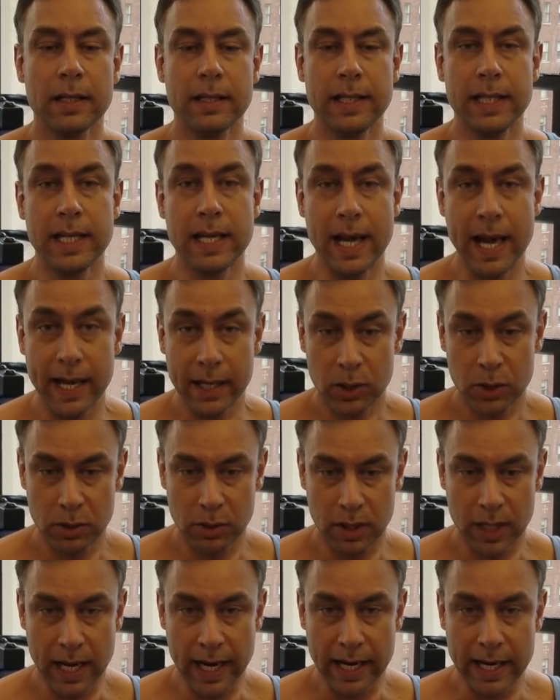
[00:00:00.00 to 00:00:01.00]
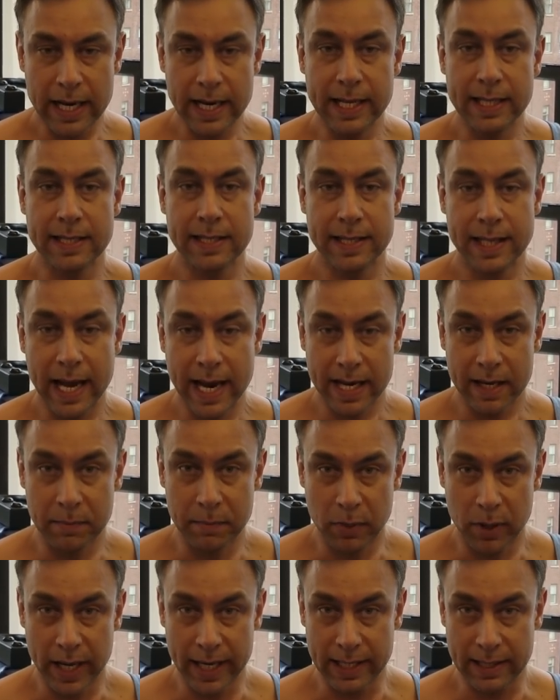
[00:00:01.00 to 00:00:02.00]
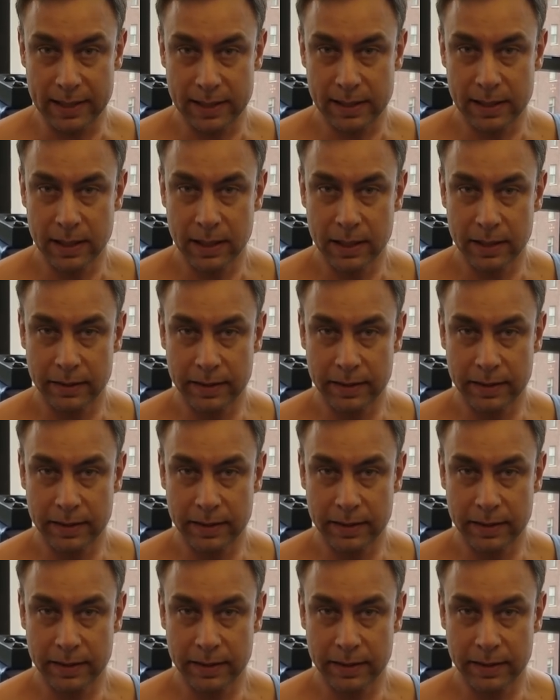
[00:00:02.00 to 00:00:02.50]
the natural guy needs diet breaks.